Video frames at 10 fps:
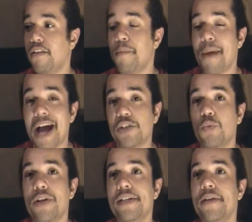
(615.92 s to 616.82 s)
the
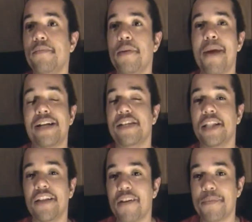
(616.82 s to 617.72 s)
match
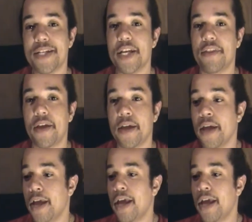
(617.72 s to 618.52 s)
didn't live up to anything.